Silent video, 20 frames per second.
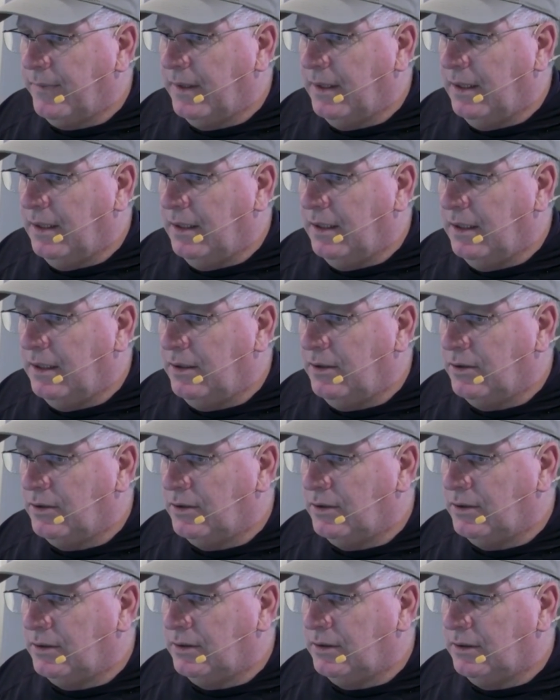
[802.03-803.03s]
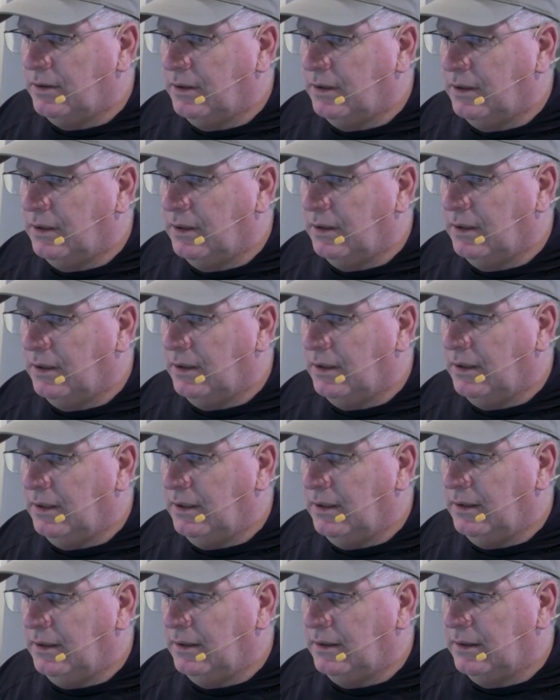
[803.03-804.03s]
Your
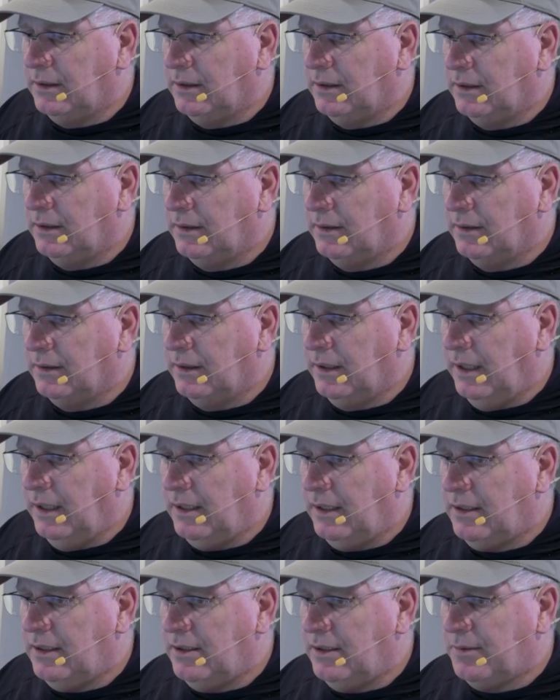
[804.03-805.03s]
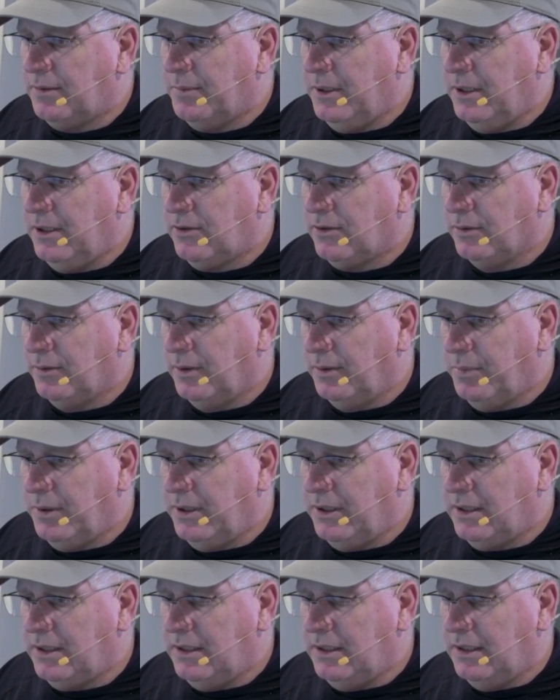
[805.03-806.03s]
AT speeds, or your
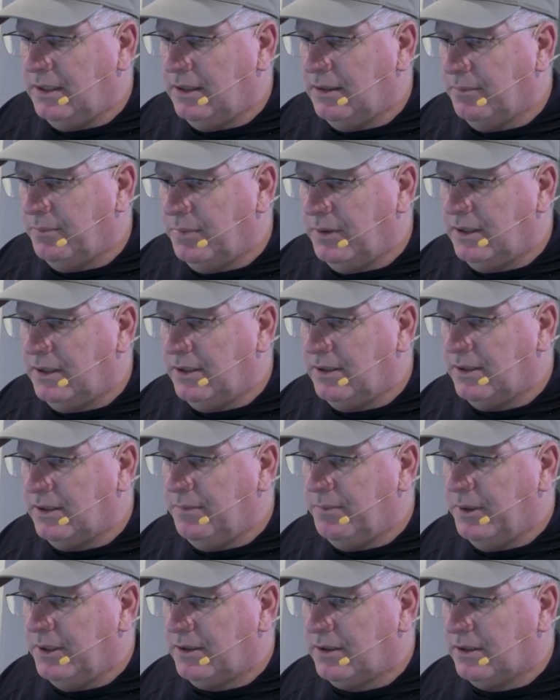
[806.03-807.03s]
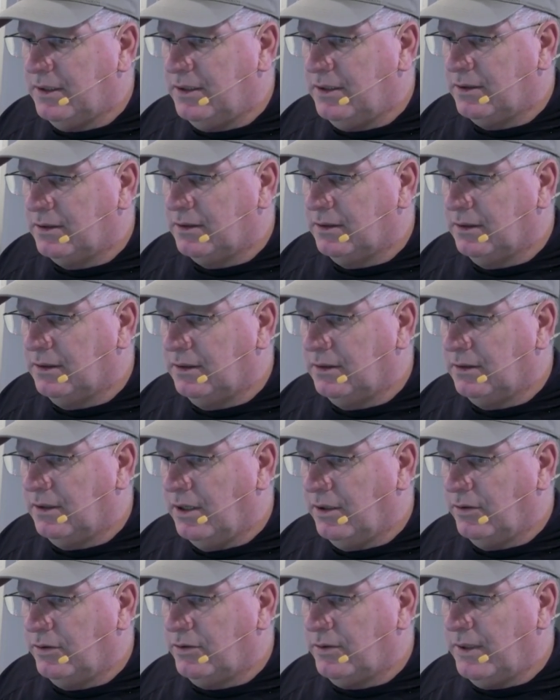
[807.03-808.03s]
PTZ, basically your auto
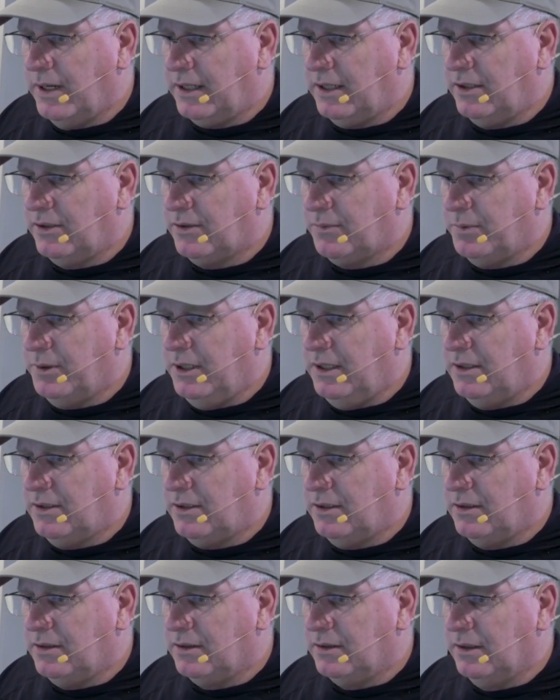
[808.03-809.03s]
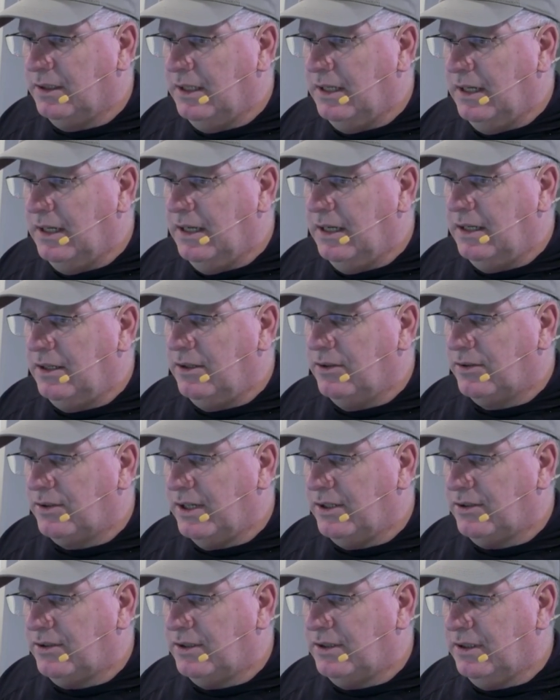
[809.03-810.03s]
tracking speeds here, your
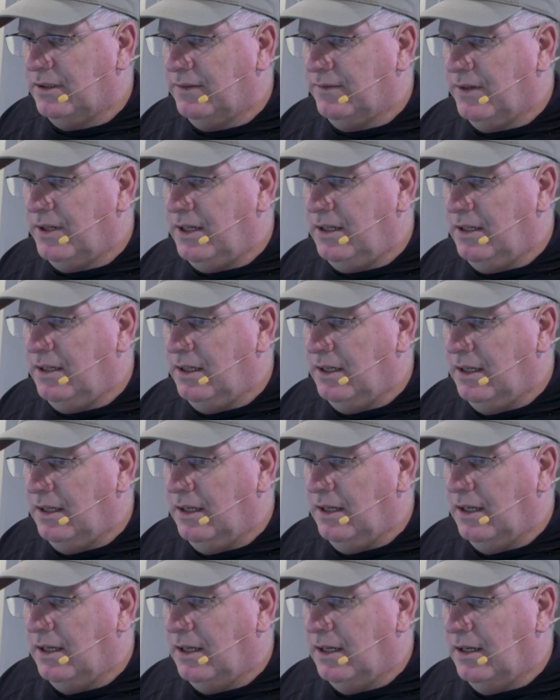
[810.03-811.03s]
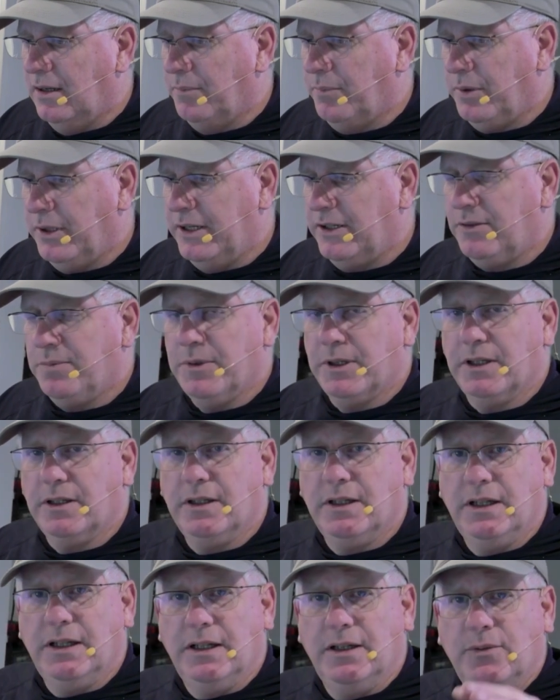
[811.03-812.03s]
sensitivity, placement.
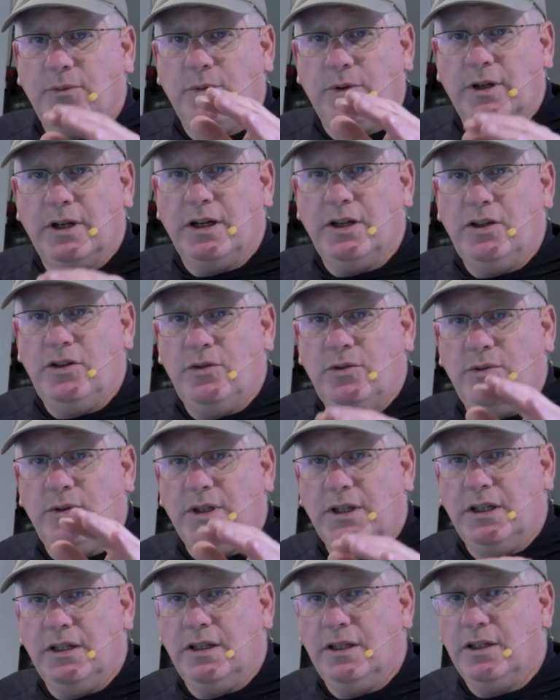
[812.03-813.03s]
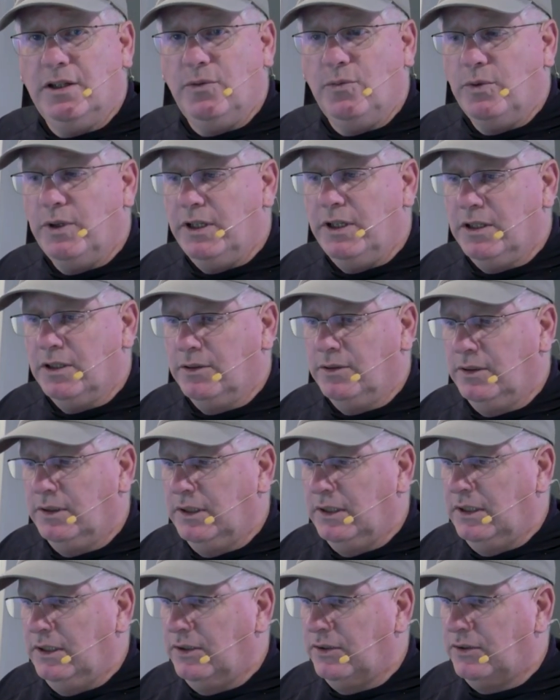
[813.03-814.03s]
Where are you in the window?
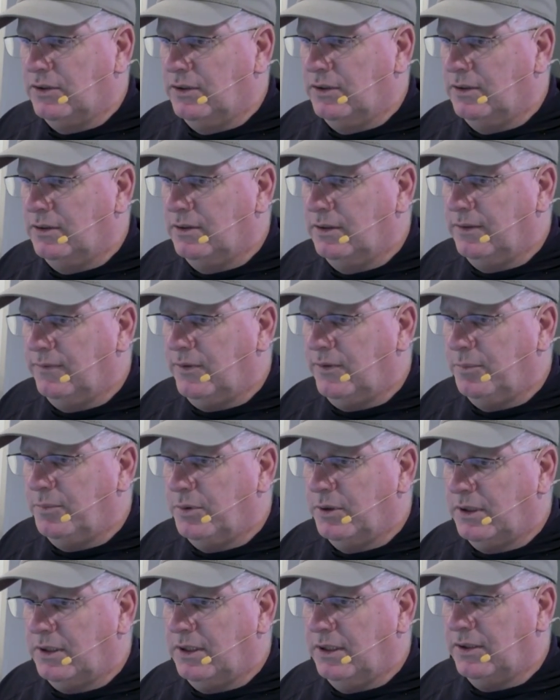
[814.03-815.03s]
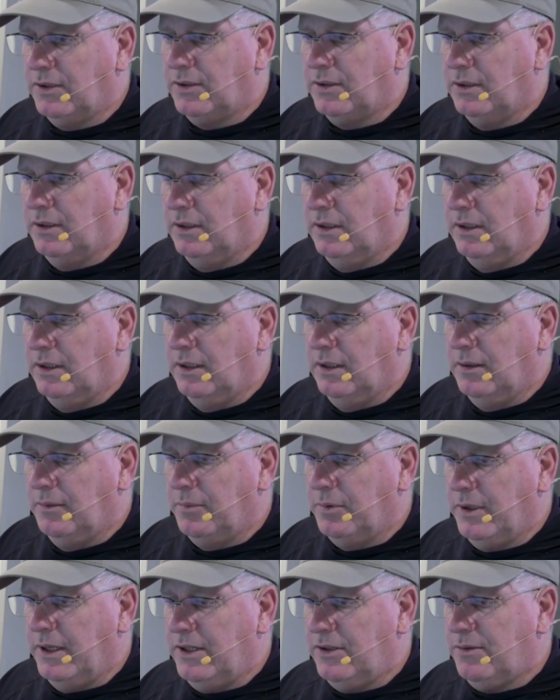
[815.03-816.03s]
So if you put this
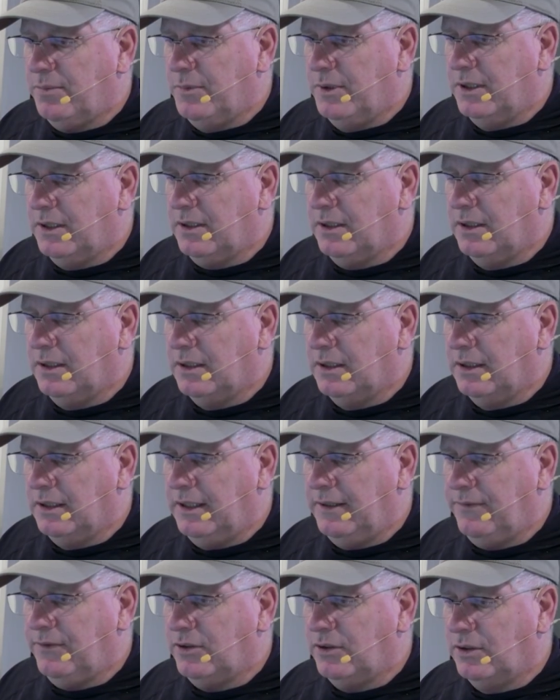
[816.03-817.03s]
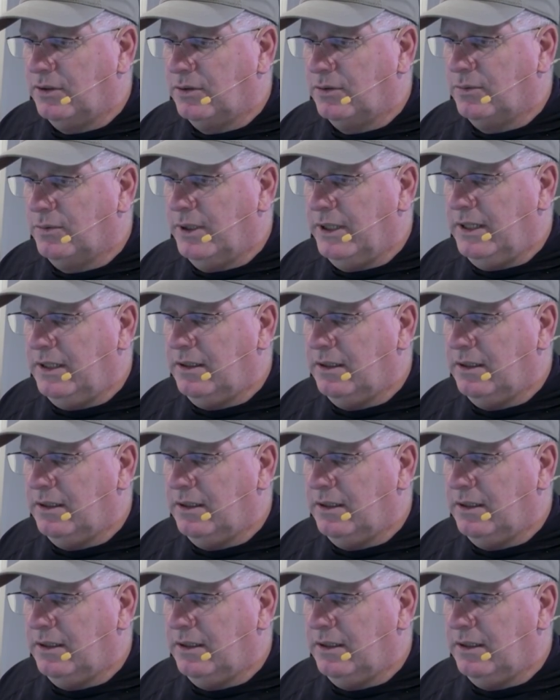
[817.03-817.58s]
placement left or right,